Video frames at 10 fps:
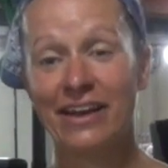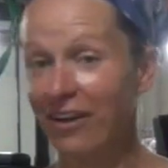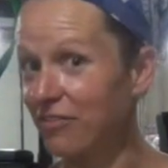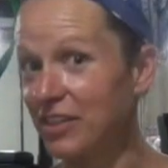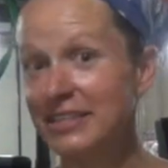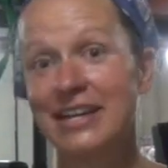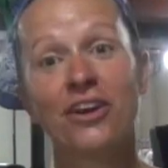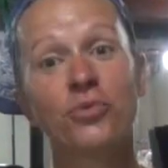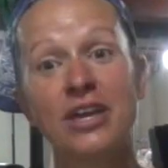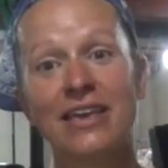of the
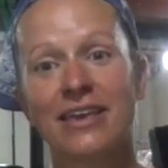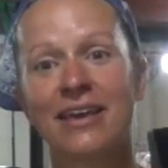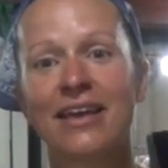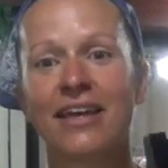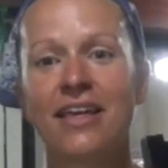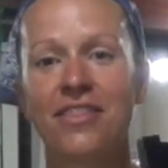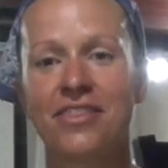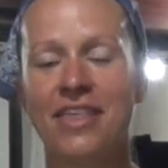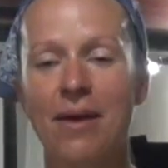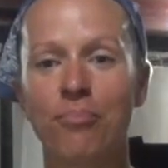entire week
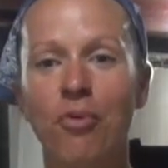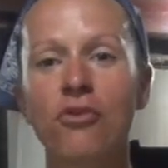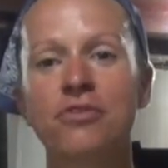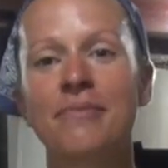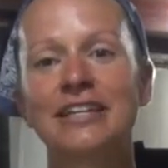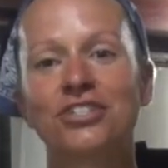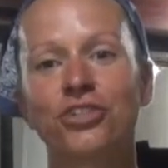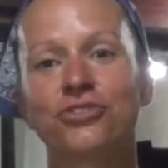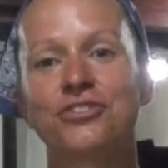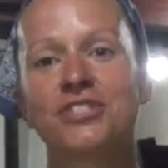that both my
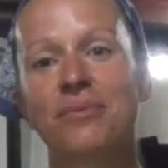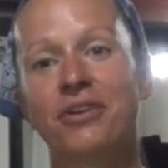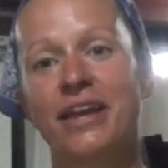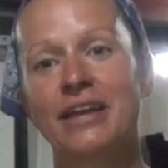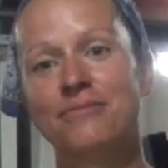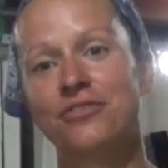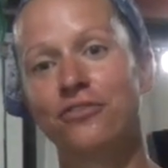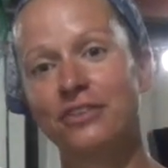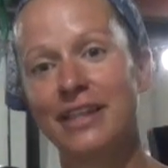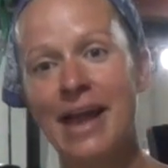children's summer camps
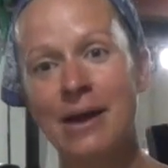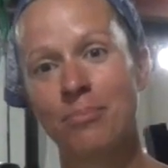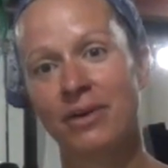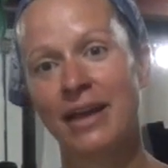overlap,